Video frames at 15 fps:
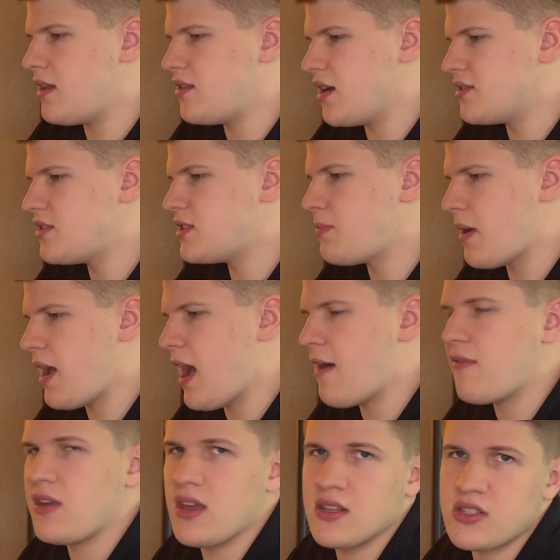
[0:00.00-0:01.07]
It does this by
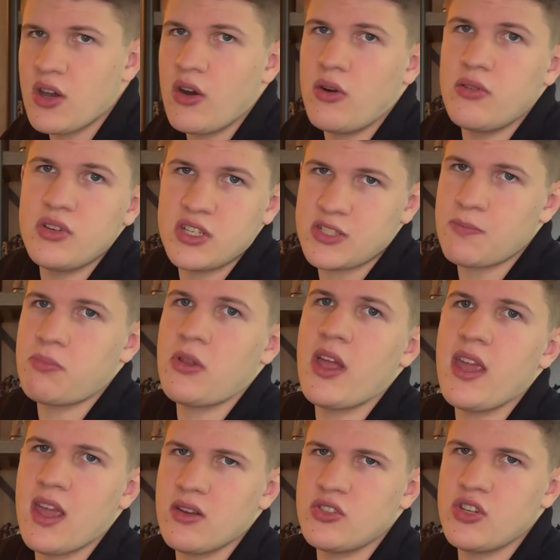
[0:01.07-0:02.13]
having its own
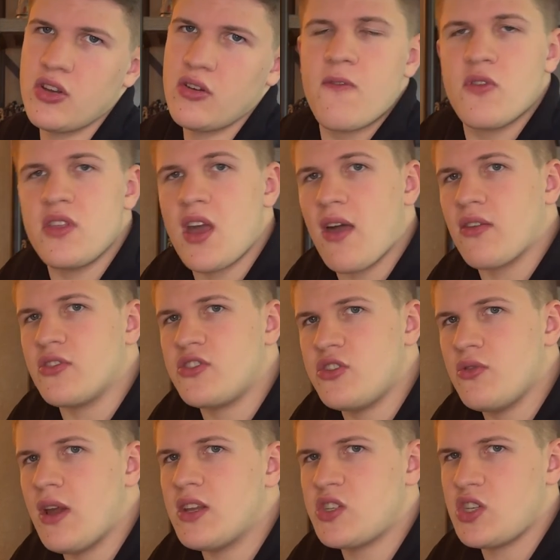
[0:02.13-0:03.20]
display engine for the other two
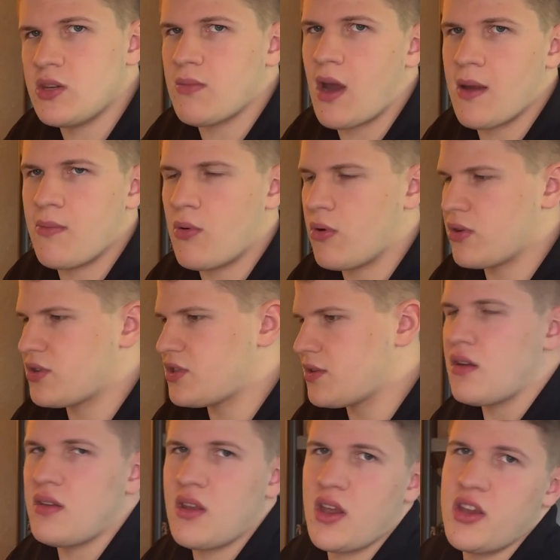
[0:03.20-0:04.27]
HDMI ports.
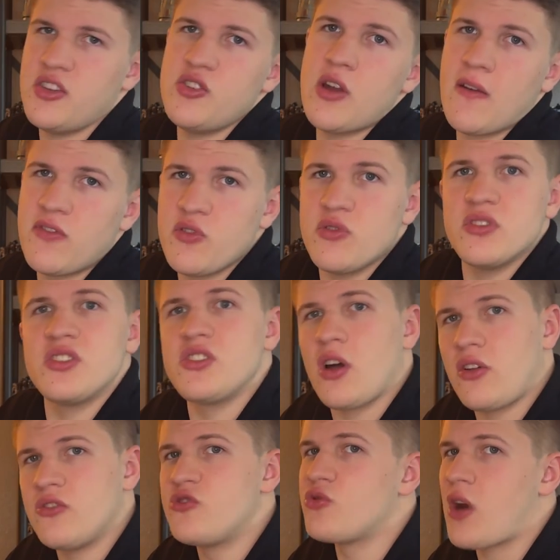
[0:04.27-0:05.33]
Now you do have to
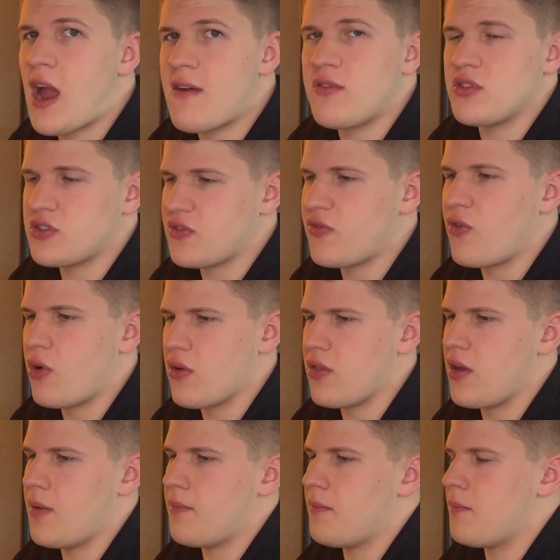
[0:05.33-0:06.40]
install drivers for
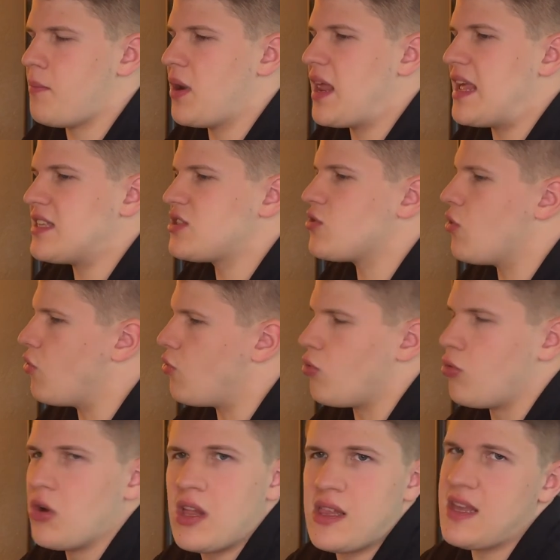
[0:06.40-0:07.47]
them, but it's
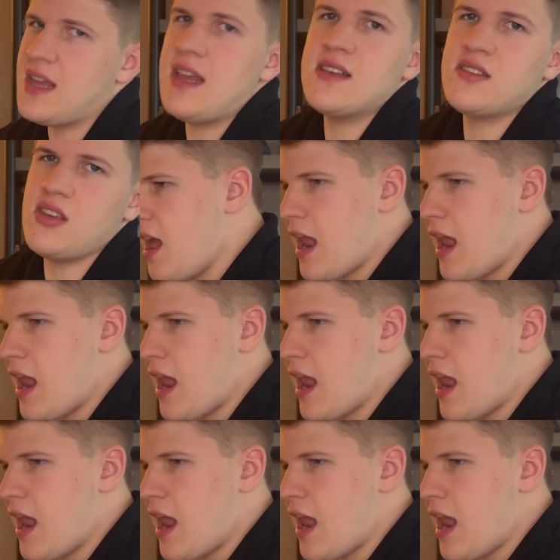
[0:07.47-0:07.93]
really easy.